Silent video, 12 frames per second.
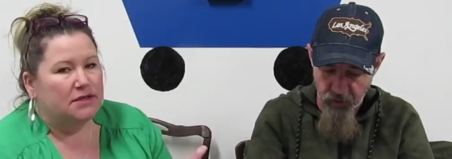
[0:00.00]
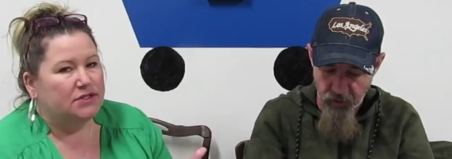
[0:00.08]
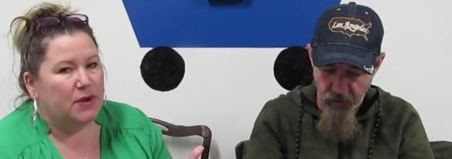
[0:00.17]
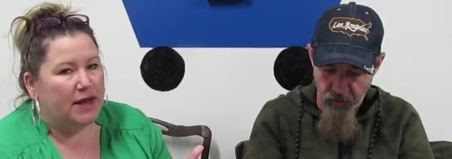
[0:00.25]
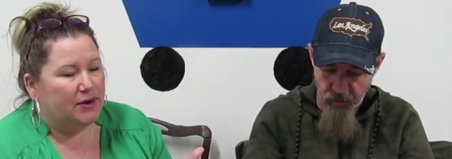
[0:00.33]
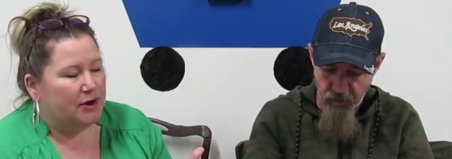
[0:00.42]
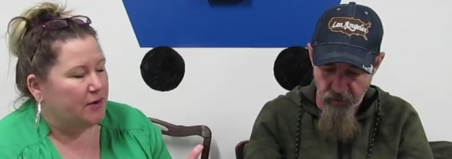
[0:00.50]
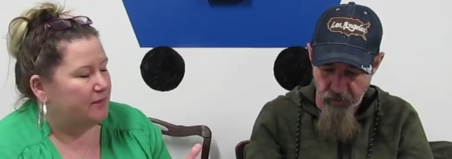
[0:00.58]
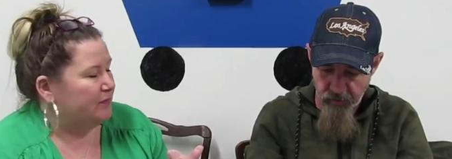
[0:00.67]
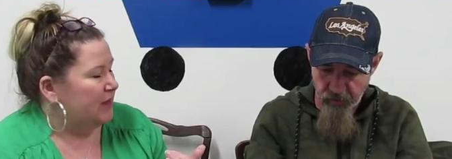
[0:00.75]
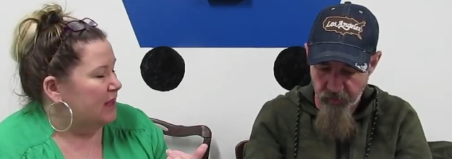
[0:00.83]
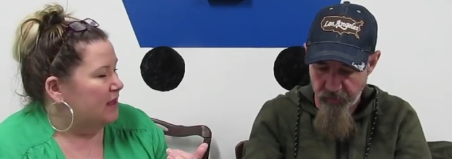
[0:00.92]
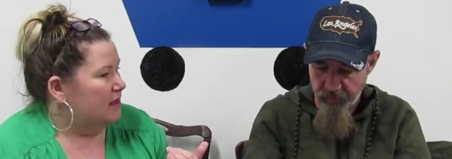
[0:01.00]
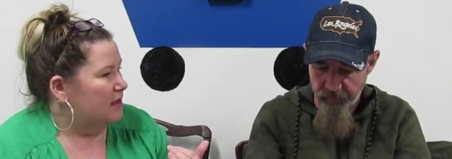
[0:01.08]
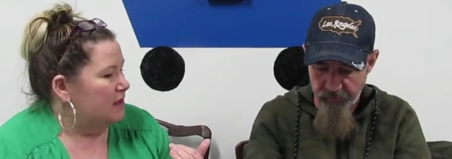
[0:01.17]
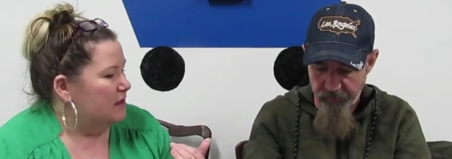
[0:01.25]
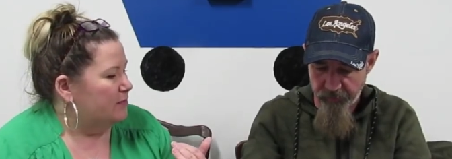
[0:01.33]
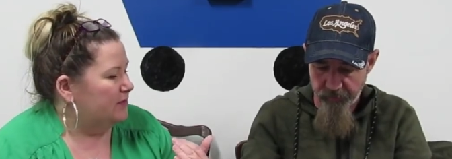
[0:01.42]
Speaker 1: So I don't know.
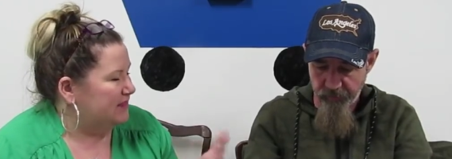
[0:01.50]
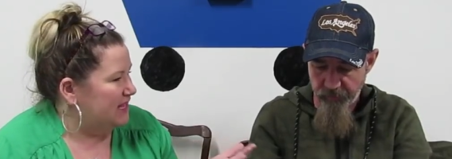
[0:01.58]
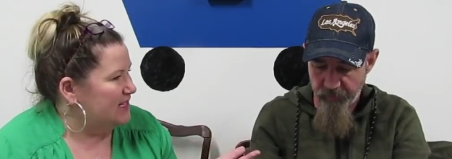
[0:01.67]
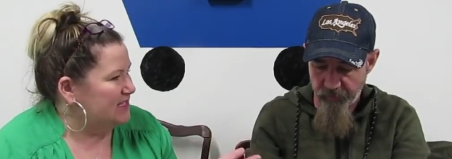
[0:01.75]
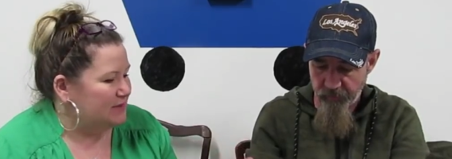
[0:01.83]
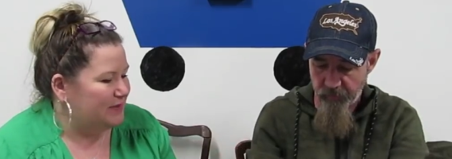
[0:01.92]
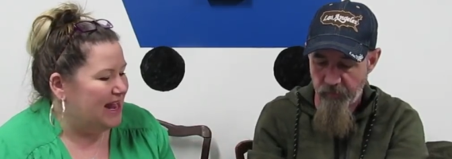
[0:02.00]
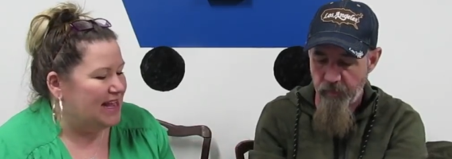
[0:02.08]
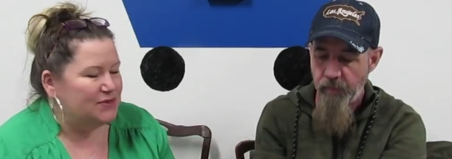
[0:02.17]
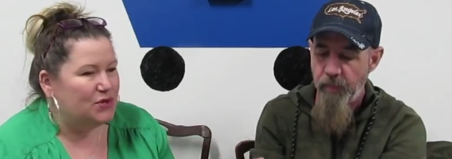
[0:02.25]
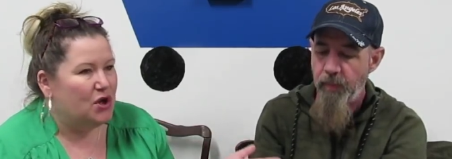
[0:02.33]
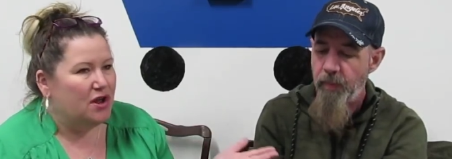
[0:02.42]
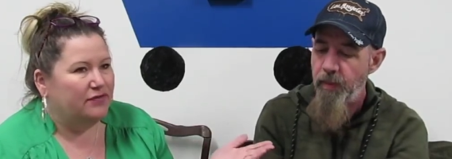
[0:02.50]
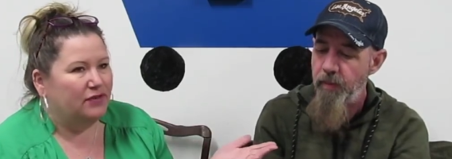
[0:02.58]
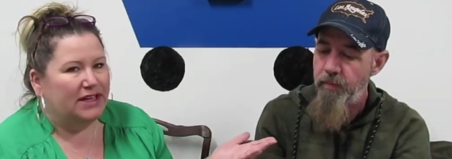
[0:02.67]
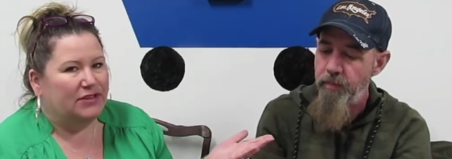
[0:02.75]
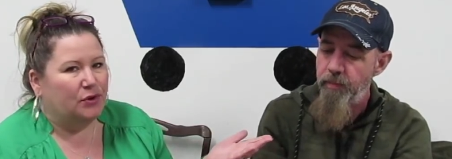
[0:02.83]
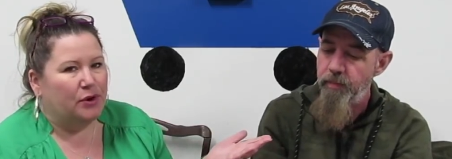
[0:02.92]
But then somebody has one on
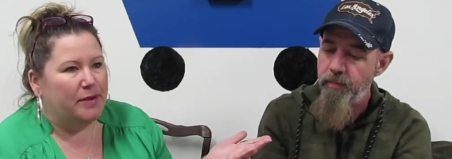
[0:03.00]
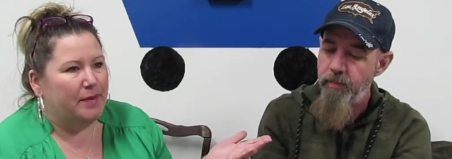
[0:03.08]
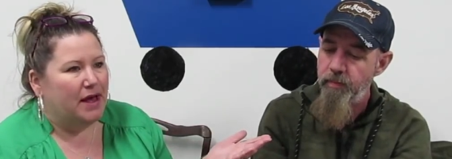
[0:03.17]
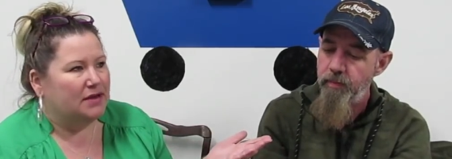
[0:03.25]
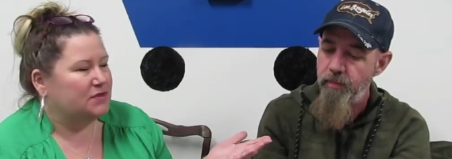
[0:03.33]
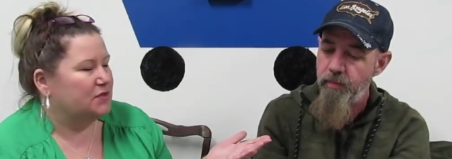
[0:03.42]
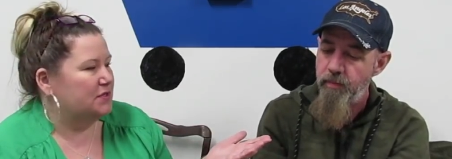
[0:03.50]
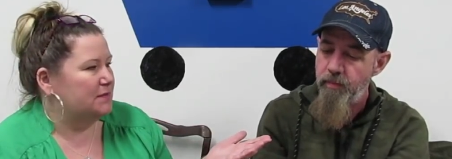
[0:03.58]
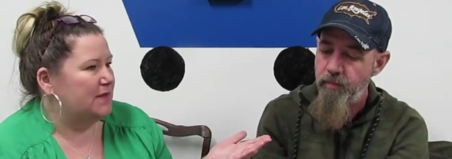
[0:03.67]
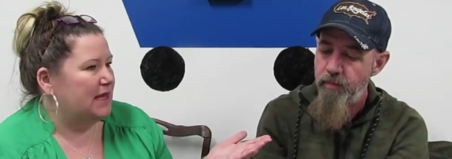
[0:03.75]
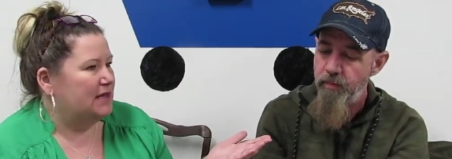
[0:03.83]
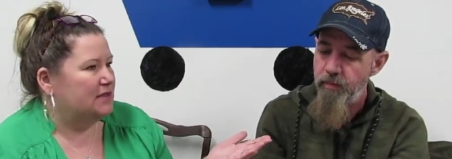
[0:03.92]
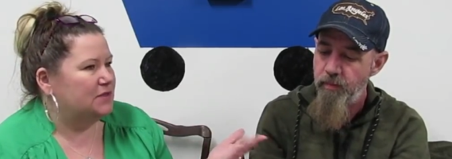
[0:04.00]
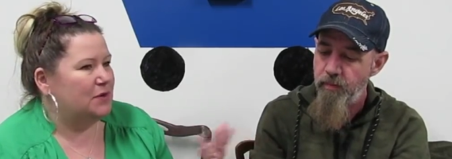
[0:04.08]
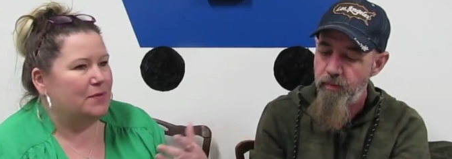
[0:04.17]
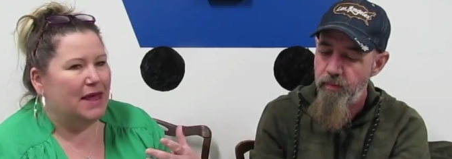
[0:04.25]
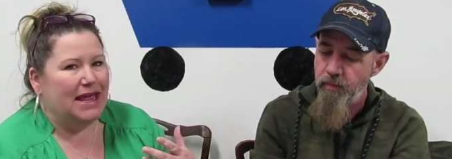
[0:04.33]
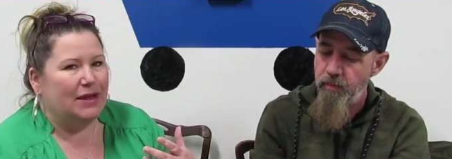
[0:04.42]
for like 30 bucks or something. So
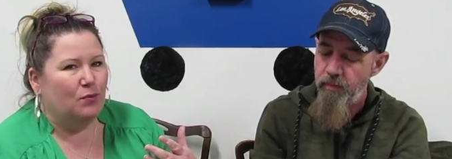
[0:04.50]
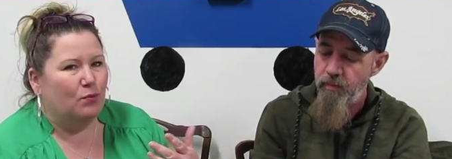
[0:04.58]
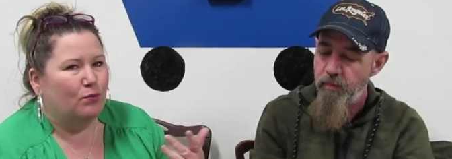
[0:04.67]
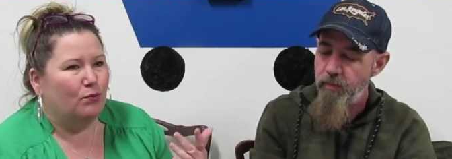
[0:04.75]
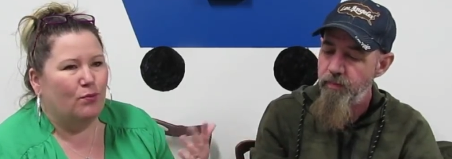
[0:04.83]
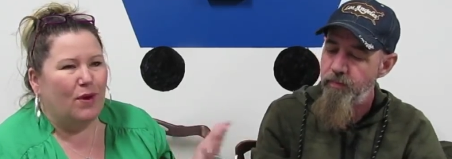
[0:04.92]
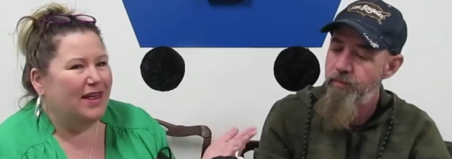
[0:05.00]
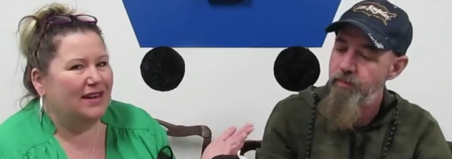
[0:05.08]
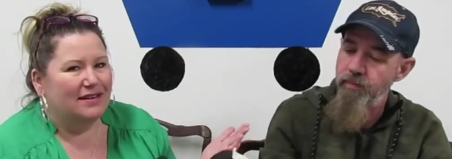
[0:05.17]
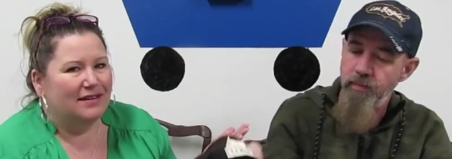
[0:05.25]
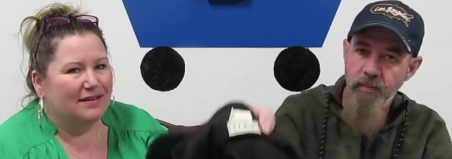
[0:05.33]
I'm like, what?